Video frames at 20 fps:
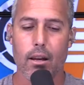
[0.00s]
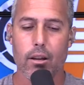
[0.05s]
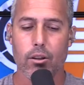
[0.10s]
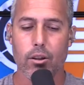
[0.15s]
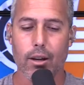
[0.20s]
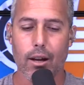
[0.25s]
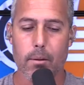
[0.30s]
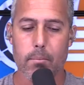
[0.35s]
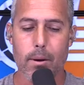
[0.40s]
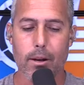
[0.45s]

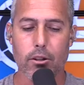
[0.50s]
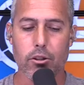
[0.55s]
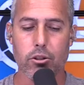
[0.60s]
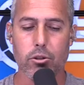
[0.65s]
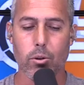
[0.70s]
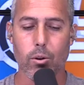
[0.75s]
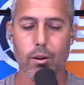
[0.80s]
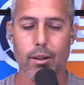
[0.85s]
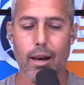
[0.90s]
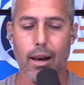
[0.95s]
You got to make
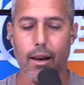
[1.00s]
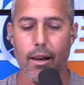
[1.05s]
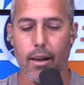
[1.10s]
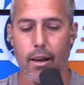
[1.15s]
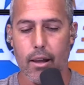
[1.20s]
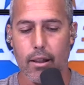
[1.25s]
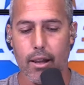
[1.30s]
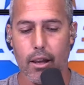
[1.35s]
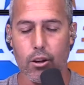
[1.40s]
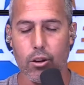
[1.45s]
sure that
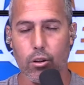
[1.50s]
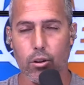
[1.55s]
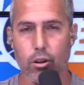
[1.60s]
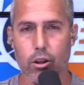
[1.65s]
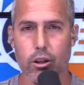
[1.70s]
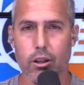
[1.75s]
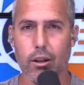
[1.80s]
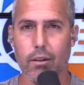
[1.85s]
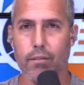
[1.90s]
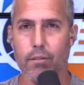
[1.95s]
you're
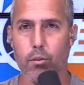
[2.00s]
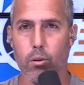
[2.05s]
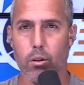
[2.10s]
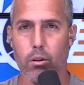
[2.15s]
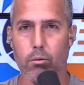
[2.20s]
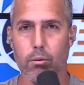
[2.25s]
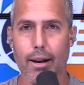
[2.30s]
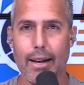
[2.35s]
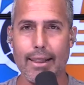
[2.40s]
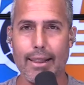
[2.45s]
looking for
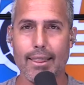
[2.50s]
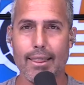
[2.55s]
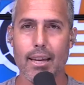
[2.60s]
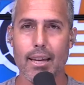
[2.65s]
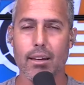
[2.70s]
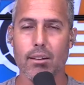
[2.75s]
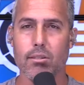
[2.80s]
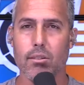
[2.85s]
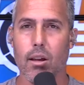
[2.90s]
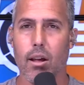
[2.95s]
the right
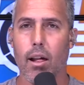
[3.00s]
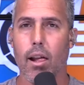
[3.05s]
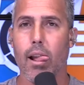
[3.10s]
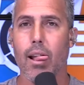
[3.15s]
things.